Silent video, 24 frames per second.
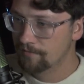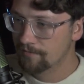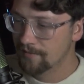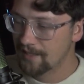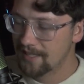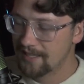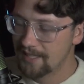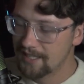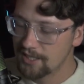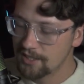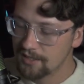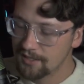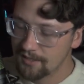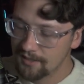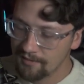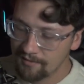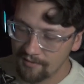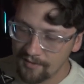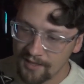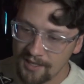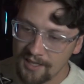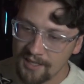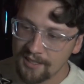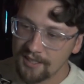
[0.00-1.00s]
And
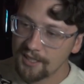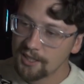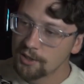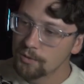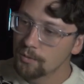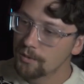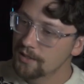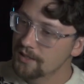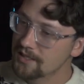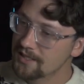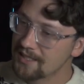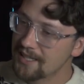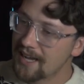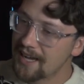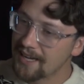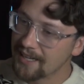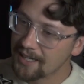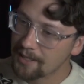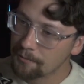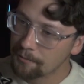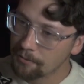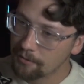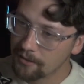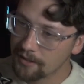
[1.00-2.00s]
this one's not
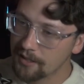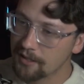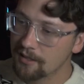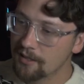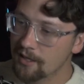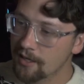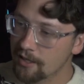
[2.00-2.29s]
completely on